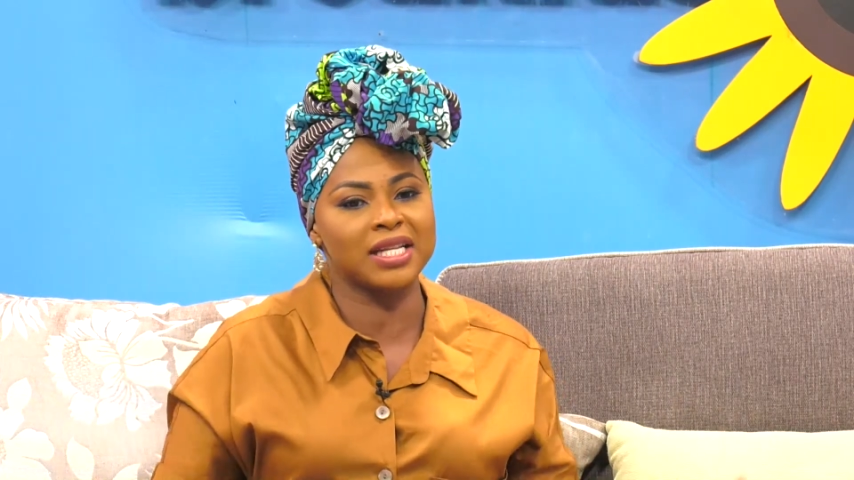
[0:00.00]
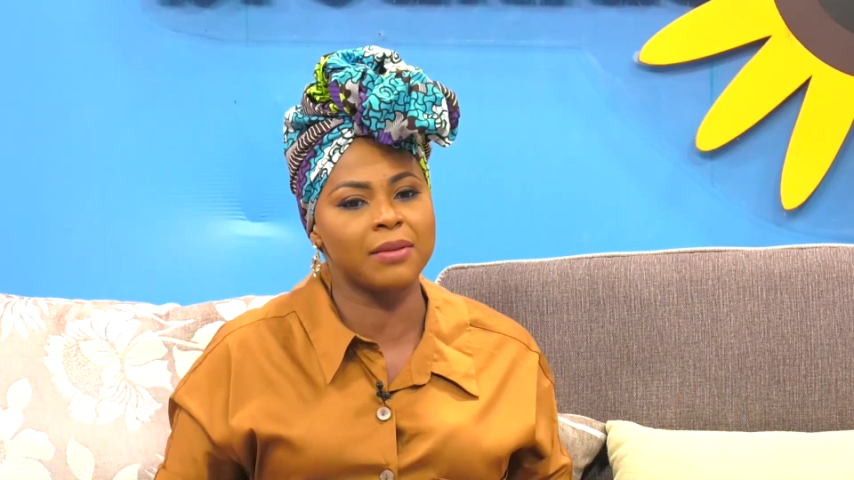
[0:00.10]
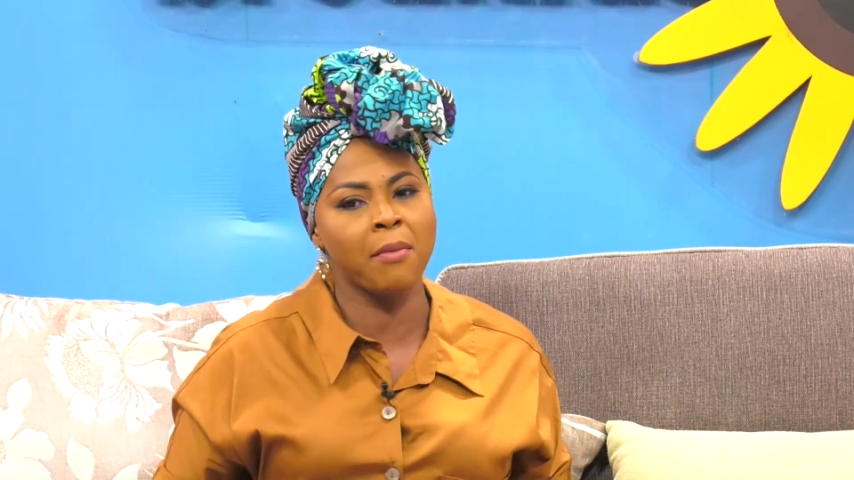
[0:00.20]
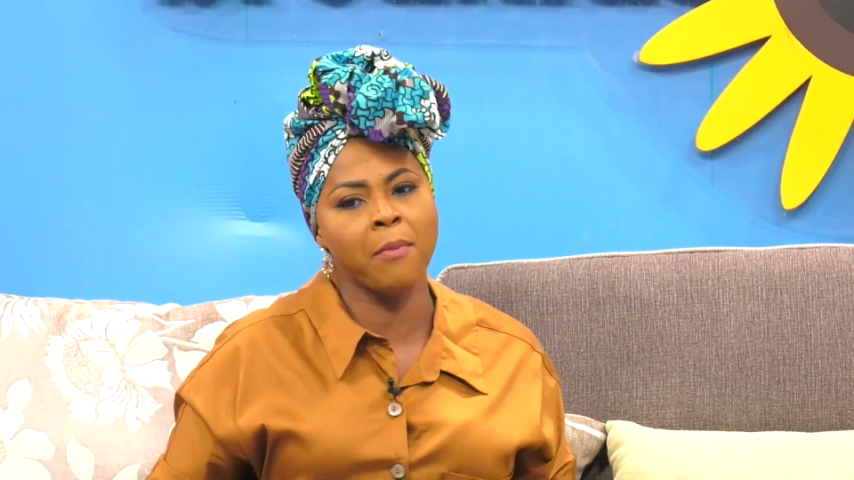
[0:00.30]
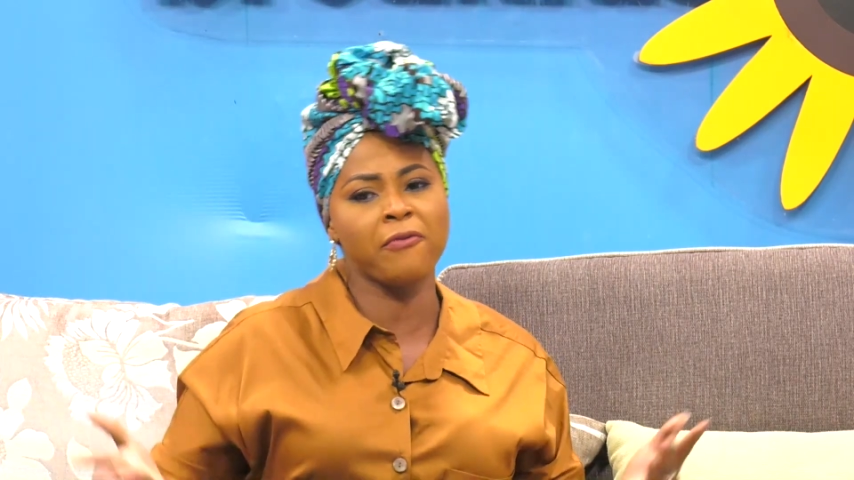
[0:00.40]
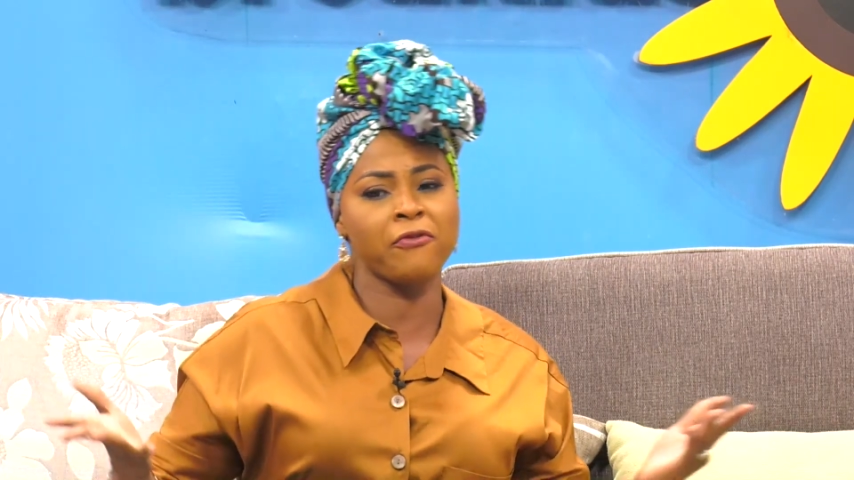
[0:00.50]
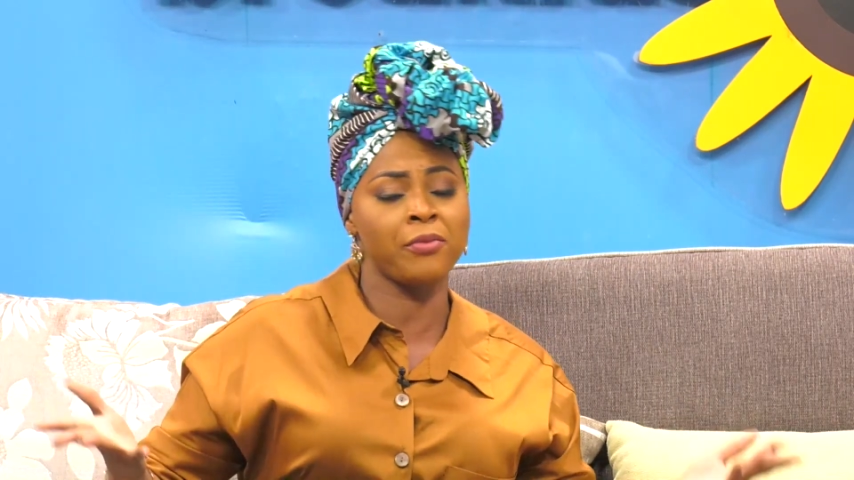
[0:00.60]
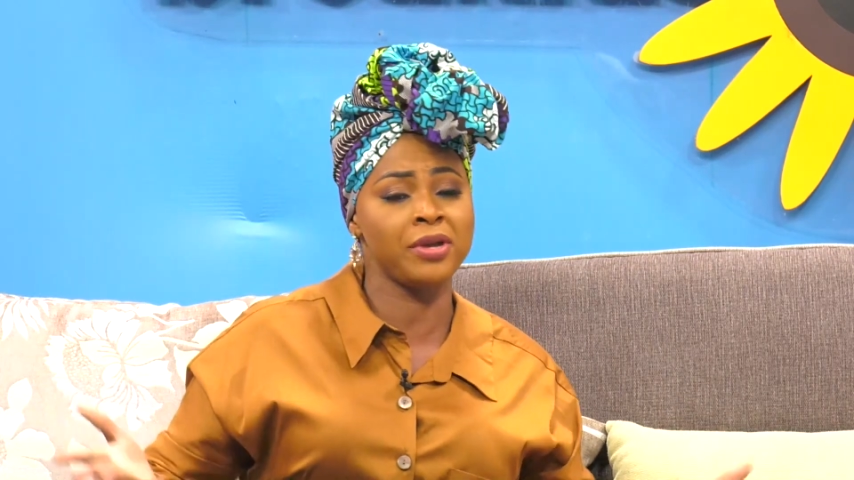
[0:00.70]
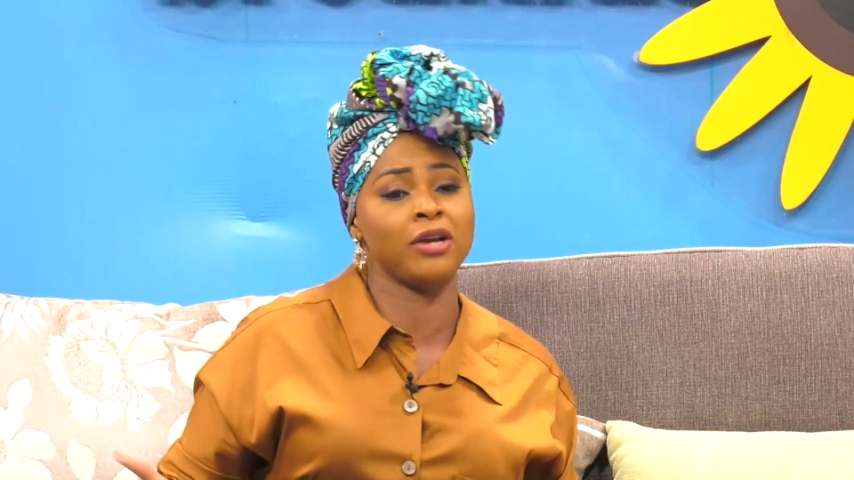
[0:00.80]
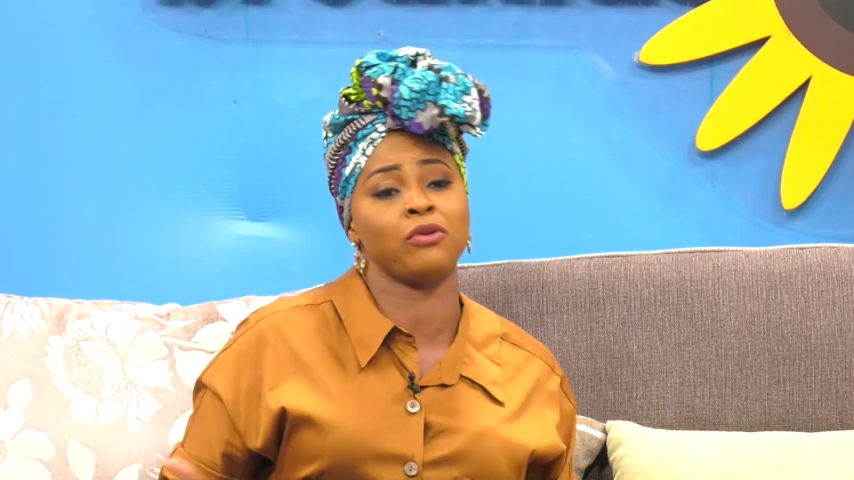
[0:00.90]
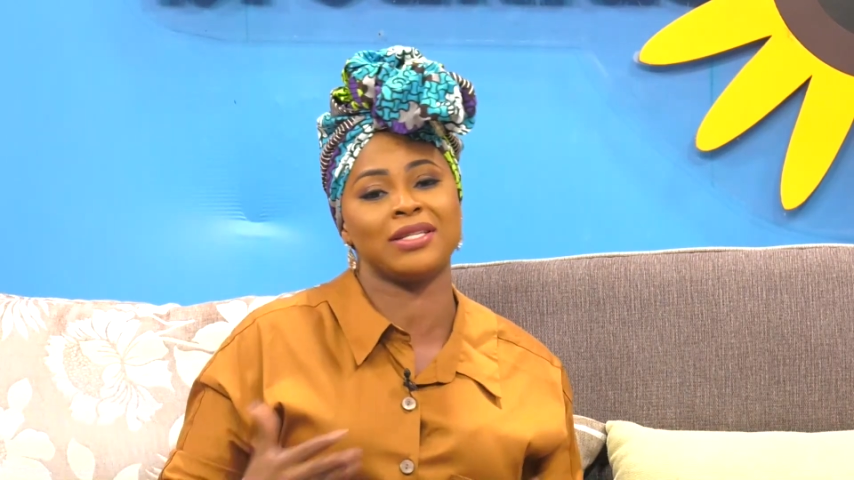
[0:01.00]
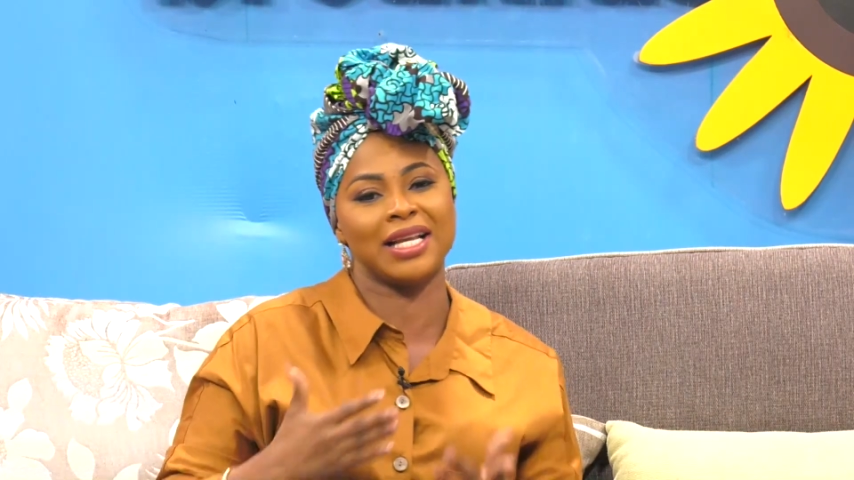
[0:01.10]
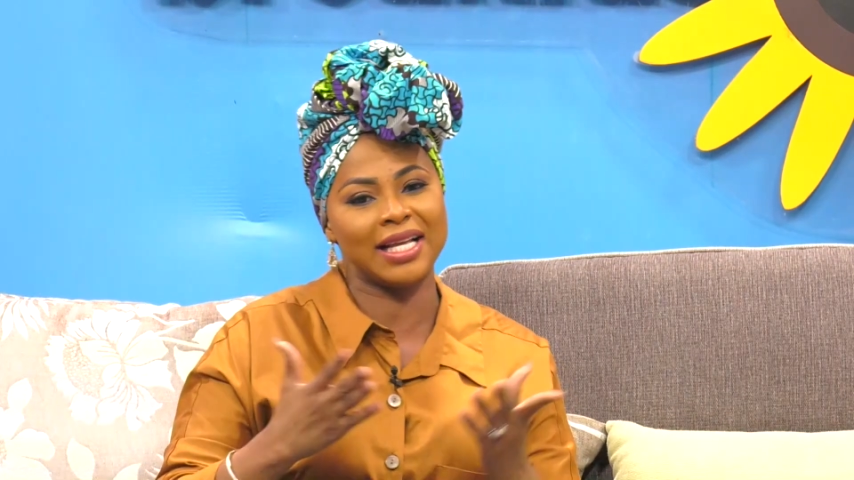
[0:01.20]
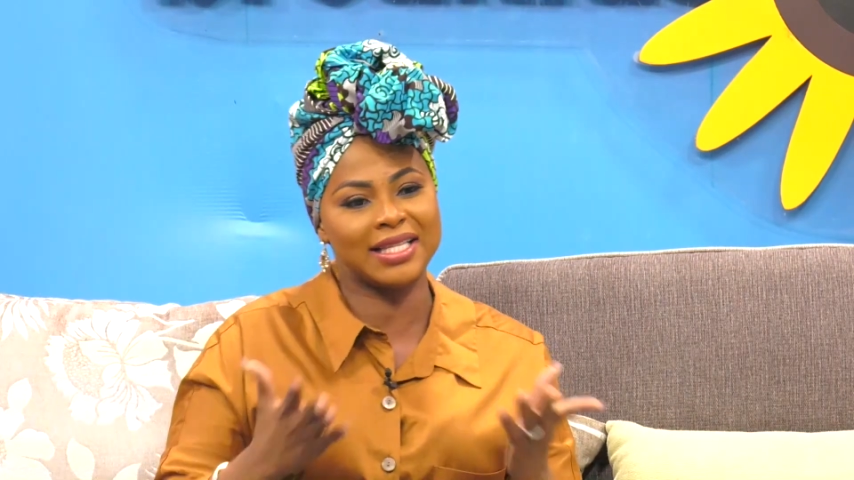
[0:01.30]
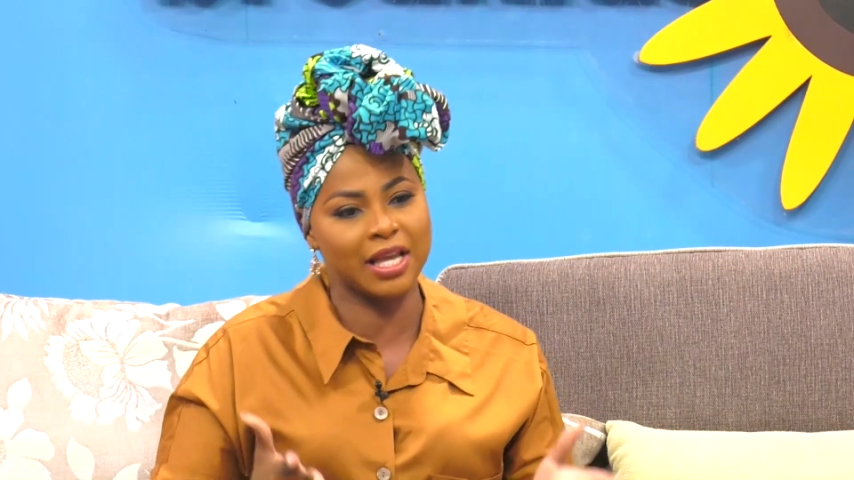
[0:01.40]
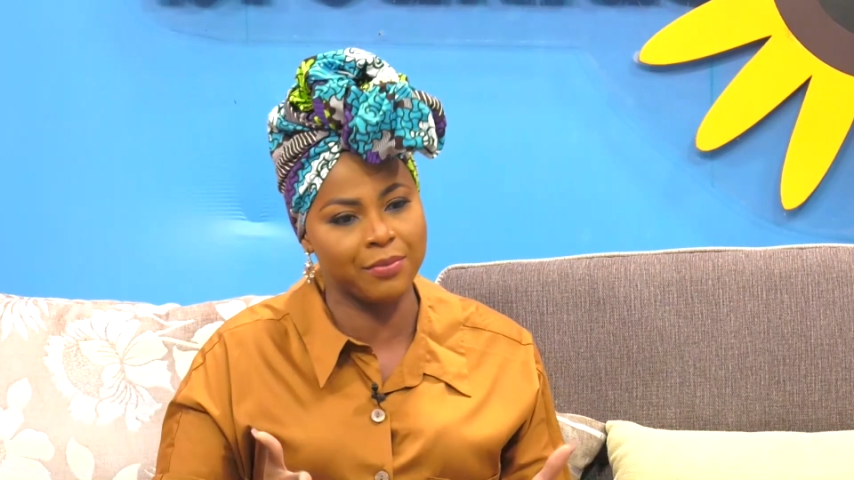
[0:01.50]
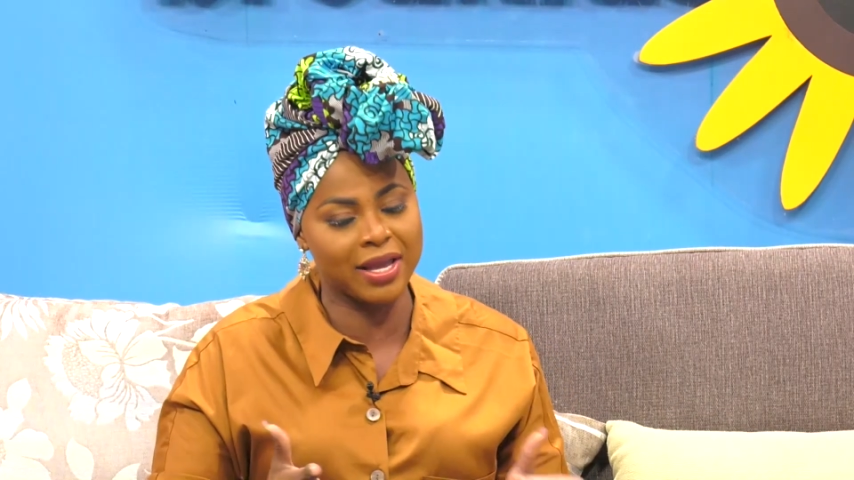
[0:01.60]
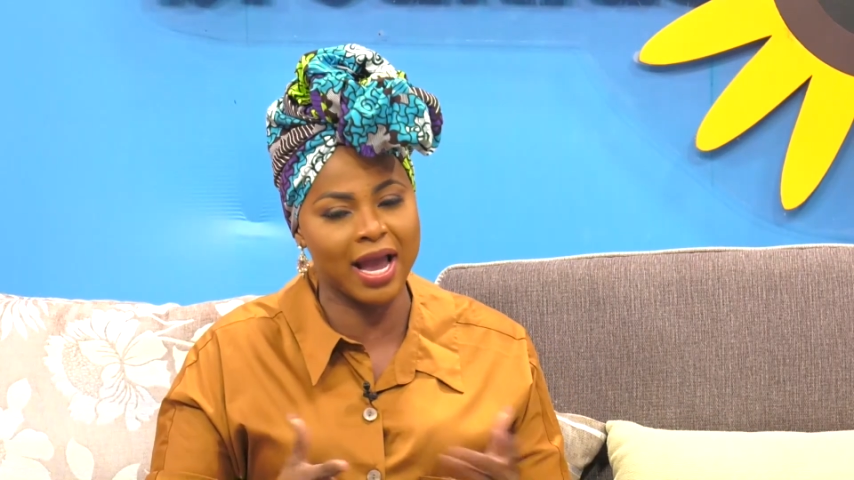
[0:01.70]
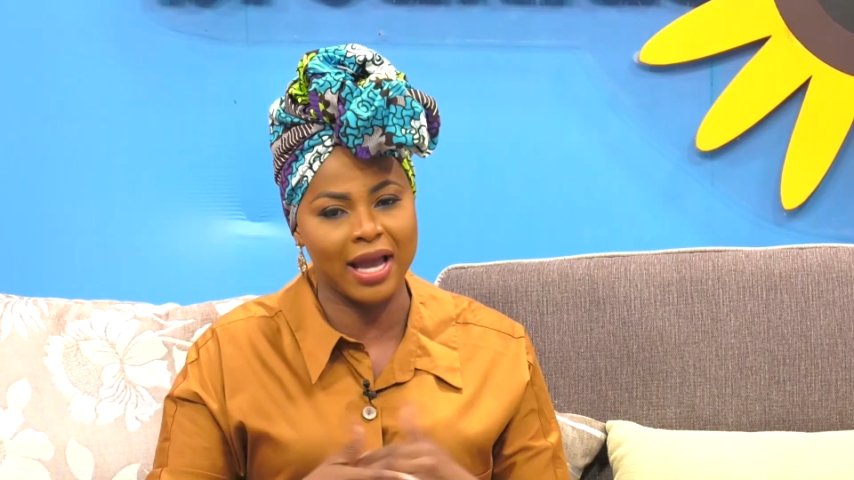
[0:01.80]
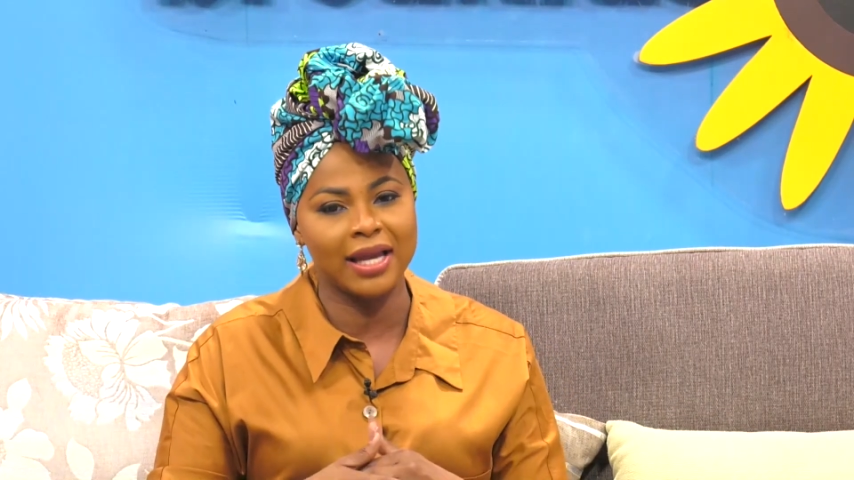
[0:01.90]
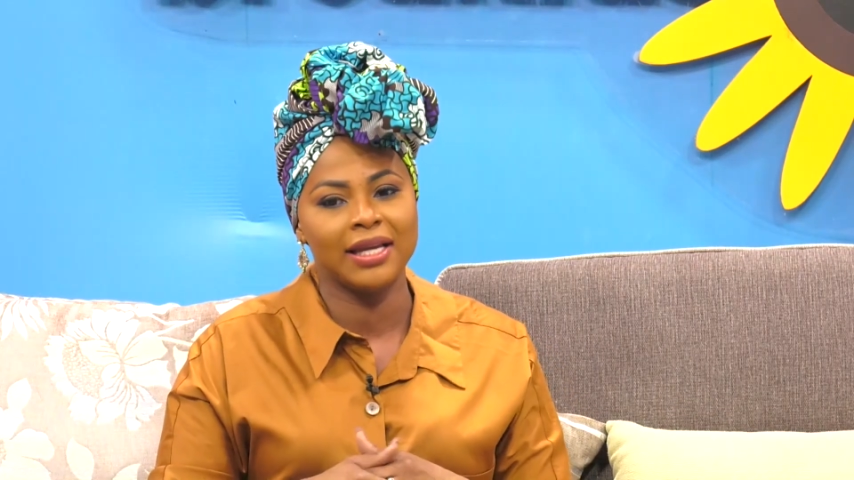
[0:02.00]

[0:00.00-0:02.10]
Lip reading: and if I may perform here, no, so let me. Ah.